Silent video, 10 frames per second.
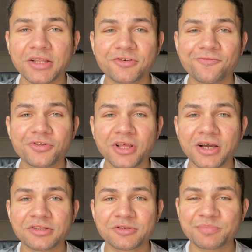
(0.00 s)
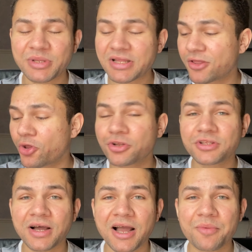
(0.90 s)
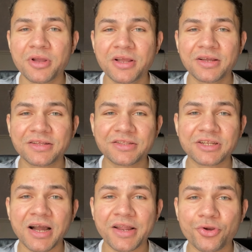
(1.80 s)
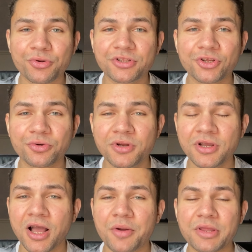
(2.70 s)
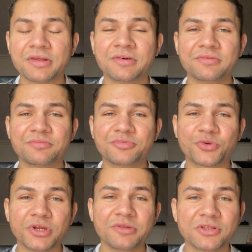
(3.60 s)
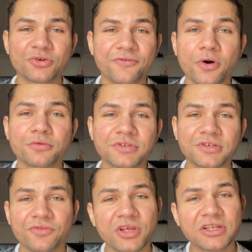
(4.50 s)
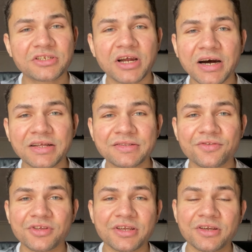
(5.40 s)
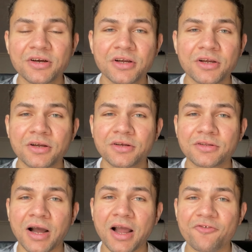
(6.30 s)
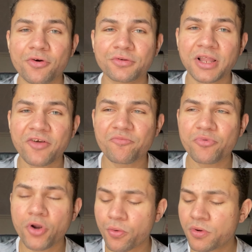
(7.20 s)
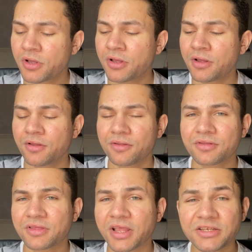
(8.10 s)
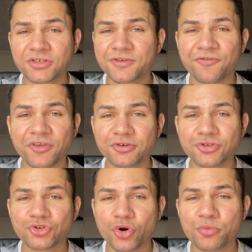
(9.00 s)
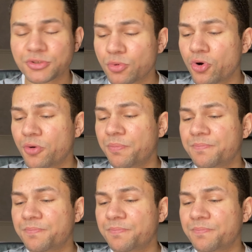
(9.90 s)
something that I'd spent a lot of time and design going into. I mean, between my two phones, this and the iPhone 11 Pro, this just feels so much more,